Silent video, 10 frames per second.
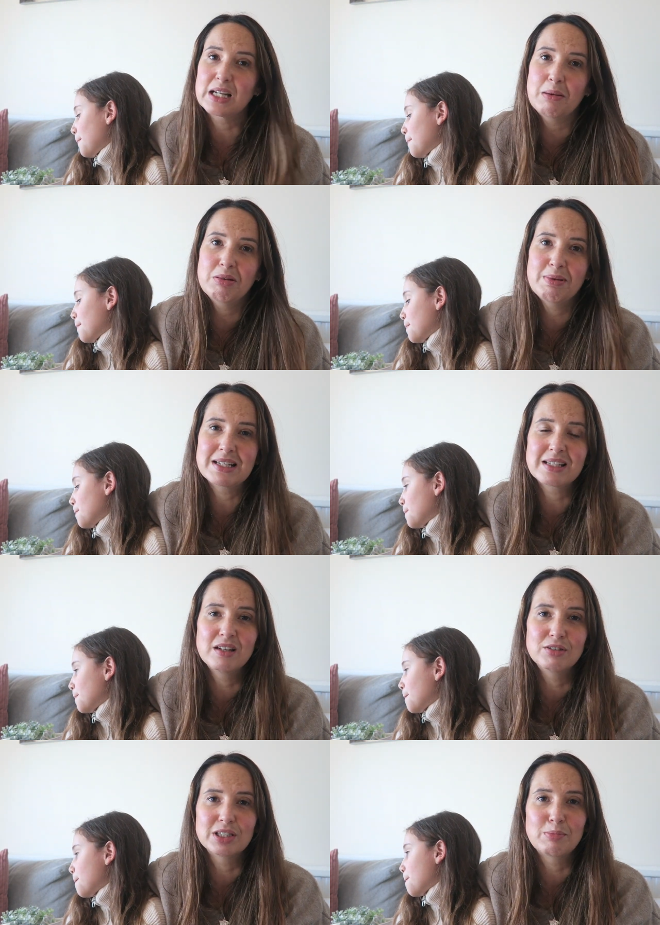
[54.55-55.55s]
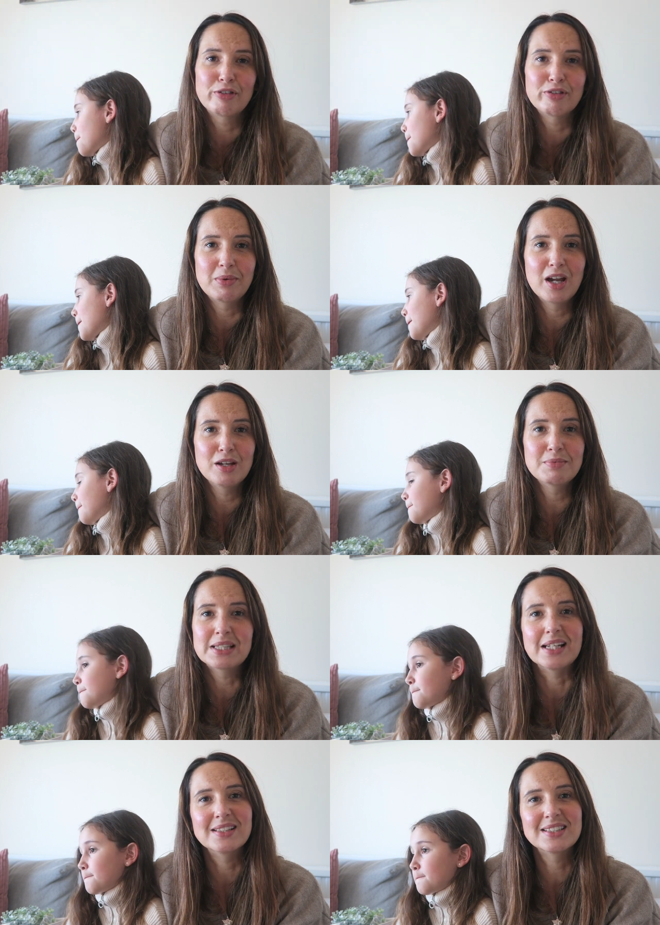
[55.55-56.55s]
Speaker 1: a couple of bits that I also bought from
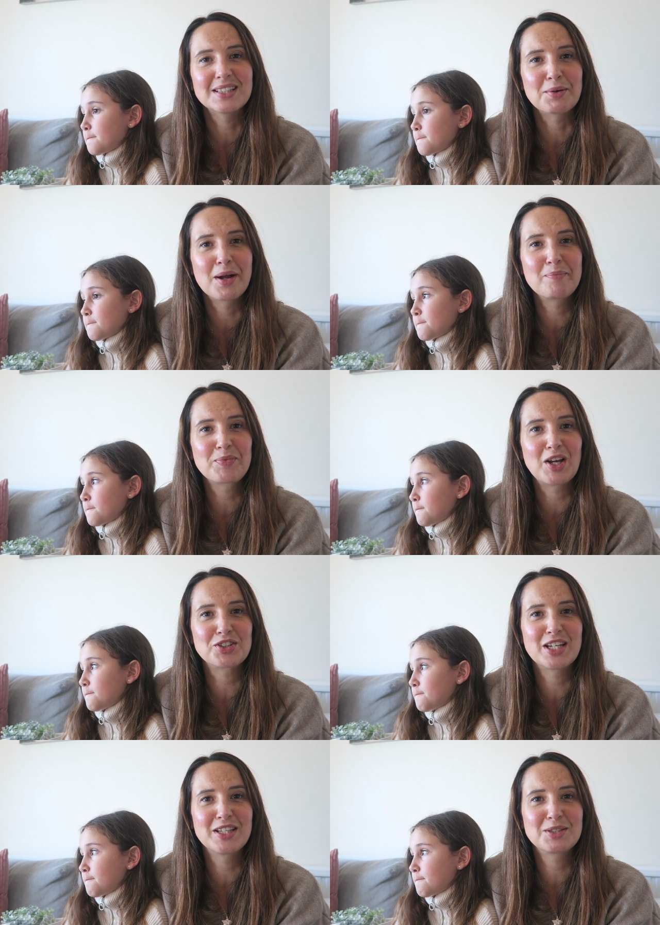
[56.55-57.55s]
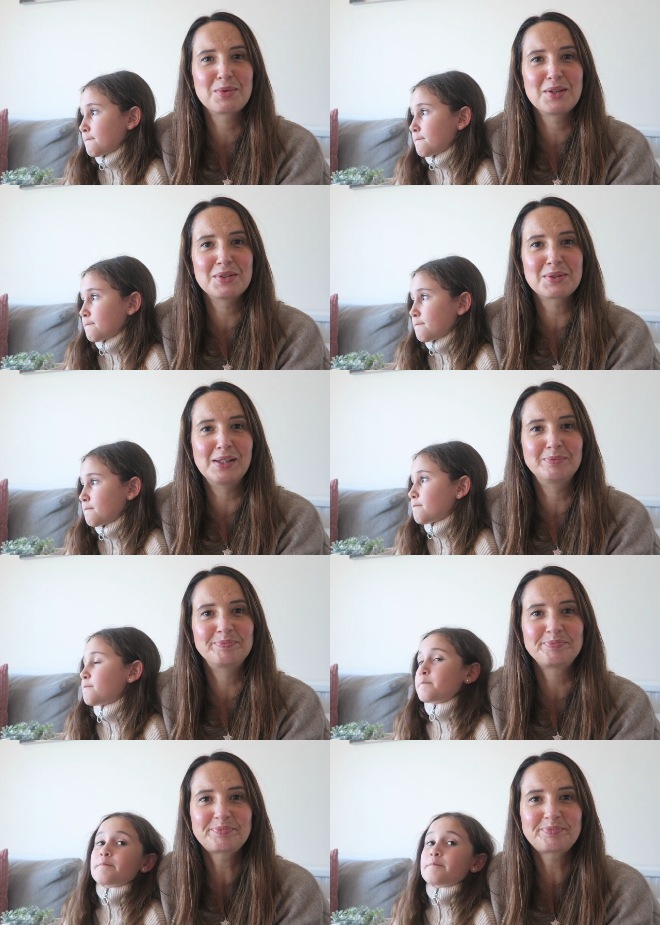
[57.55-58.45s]
HomeSense, so I'll share those with you as well.